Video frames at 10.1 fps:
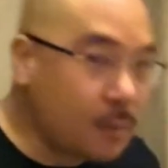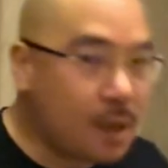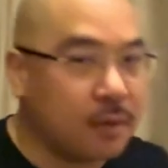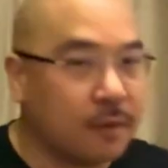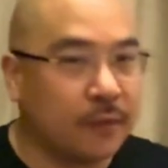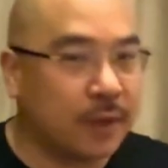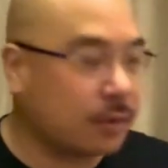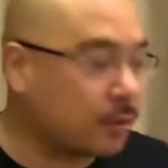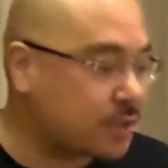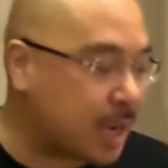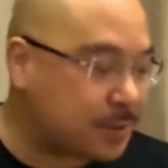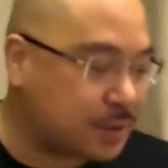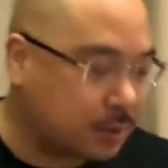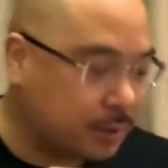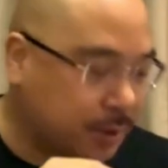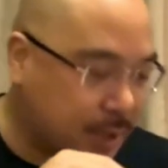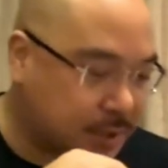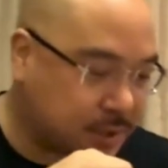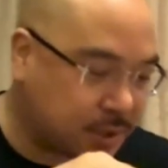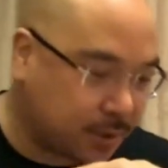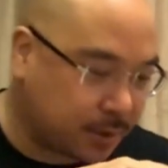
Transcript: the vinegar is absolutely necessary